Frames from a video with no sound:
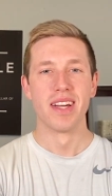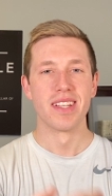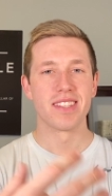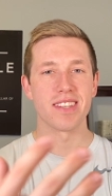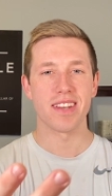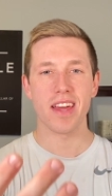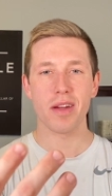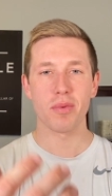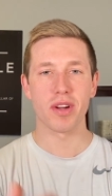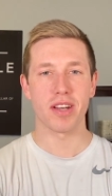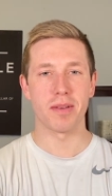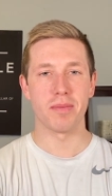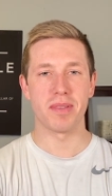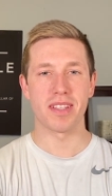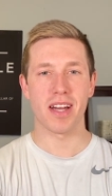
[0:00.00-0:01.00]
Today we're
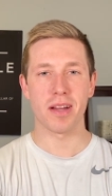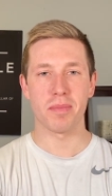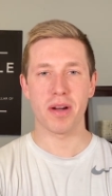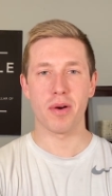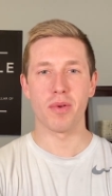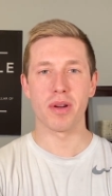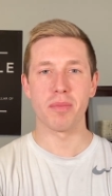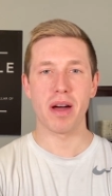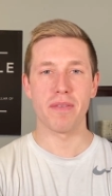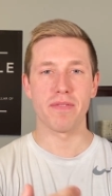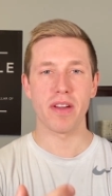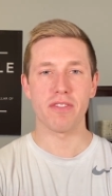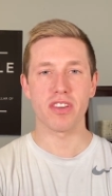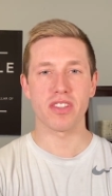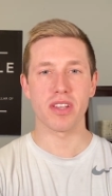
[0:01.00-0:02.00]
going to be talking about one of my
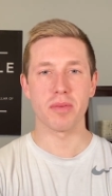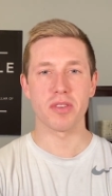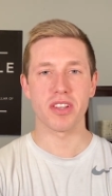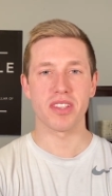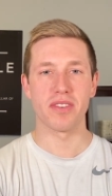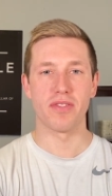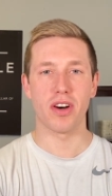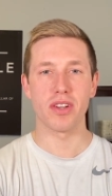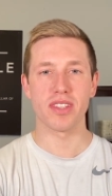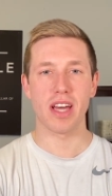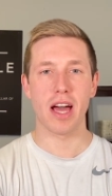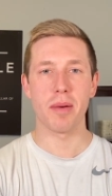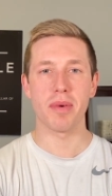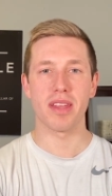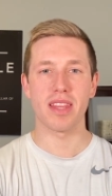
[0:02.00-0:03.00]
favorite subjects of all
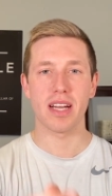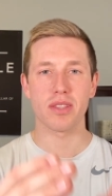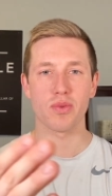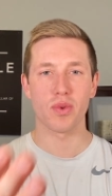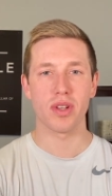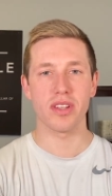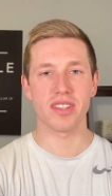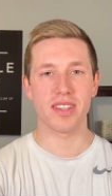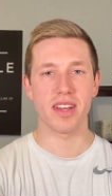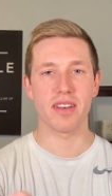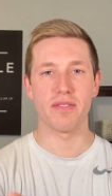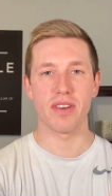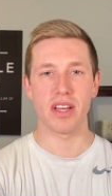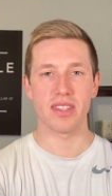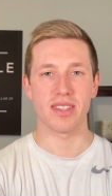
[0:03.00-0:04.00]
time, and that's real estate
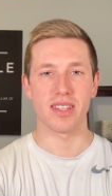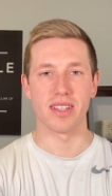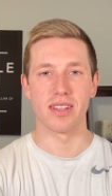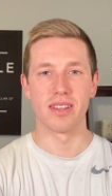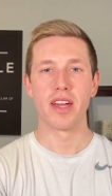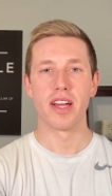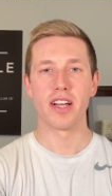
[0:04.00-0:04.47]
investing.